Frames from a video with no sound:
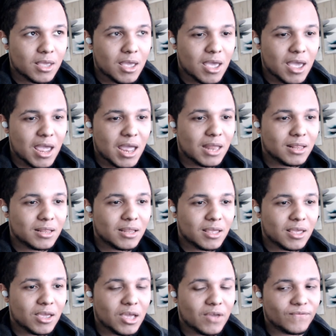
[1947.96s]
And
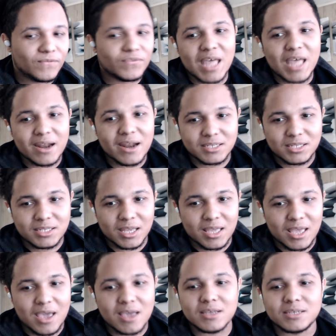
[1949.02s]
if that is the
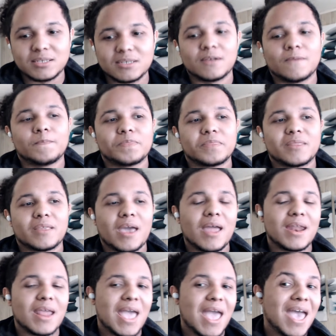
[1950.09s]
case,
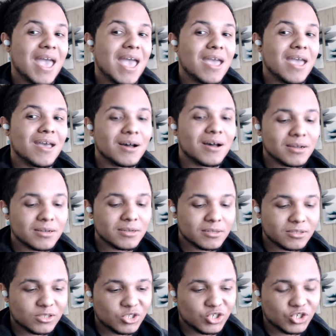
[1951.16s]
can Ea
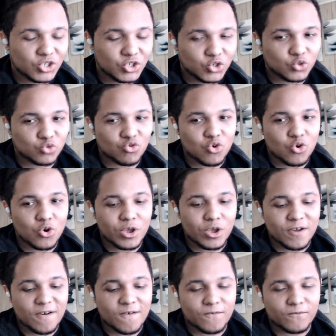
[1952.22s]
destroy
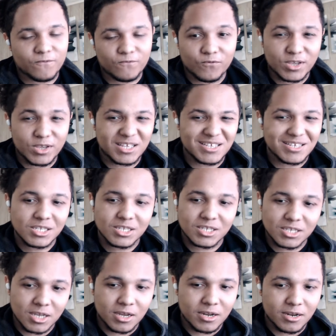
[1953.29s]
a freaking
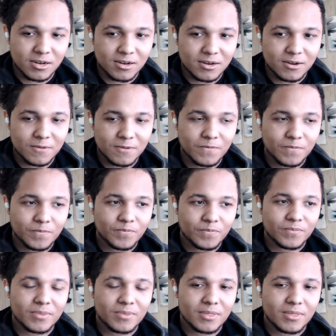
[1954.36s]
sun?
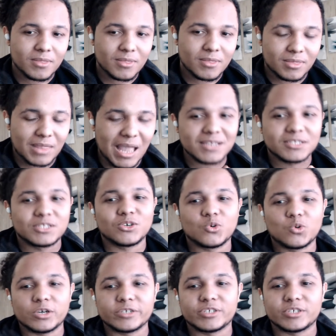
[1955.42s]
That's the
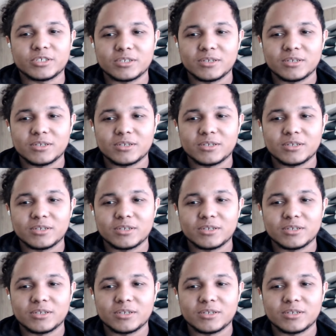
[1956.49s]
question.